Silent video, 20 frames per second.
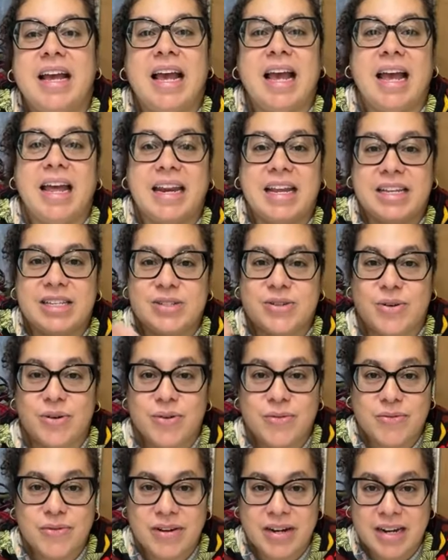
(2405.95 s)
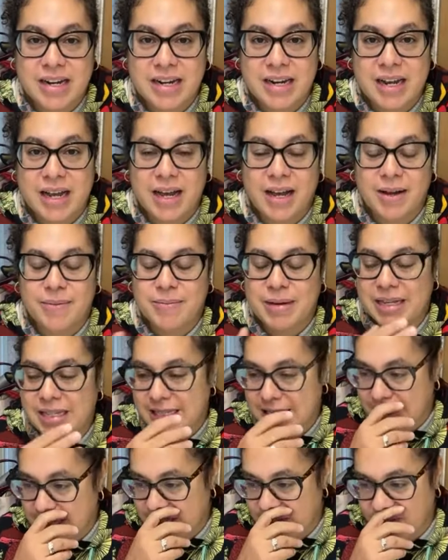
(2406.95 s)
And his girlfriend, my
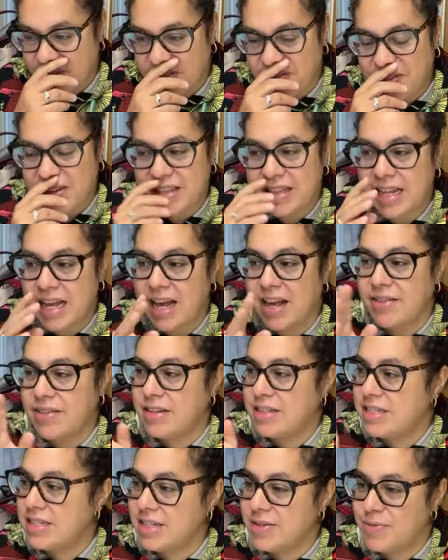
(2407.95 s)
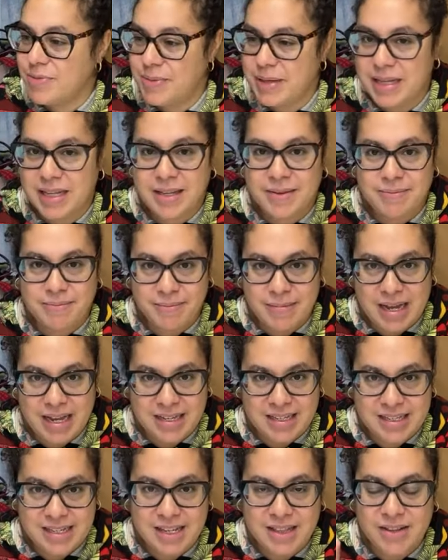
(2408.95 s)
son's girlfriend, now this would be my
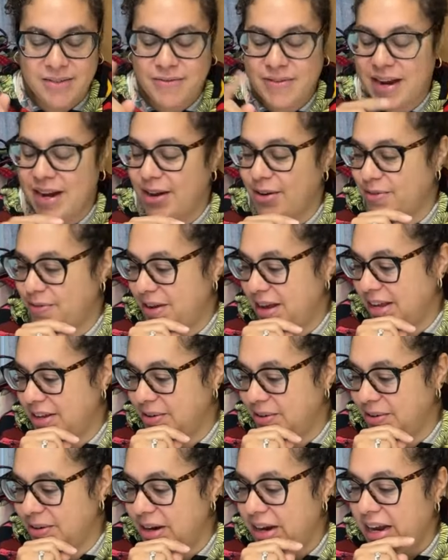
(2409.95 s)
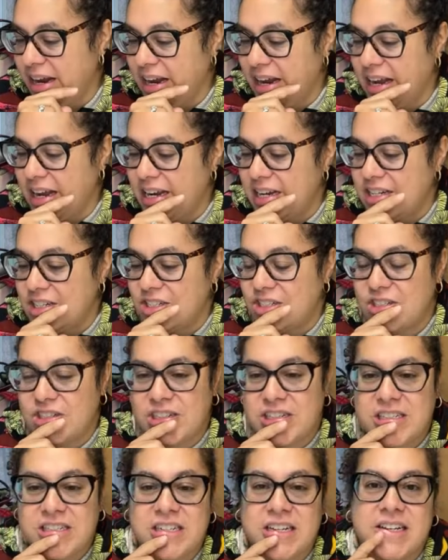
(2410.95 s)
son the firefighter,
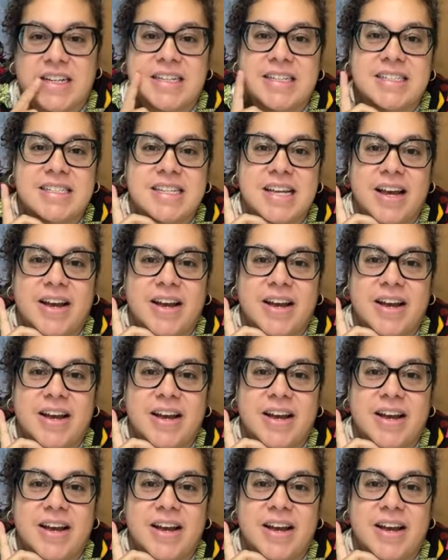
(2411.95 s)
she does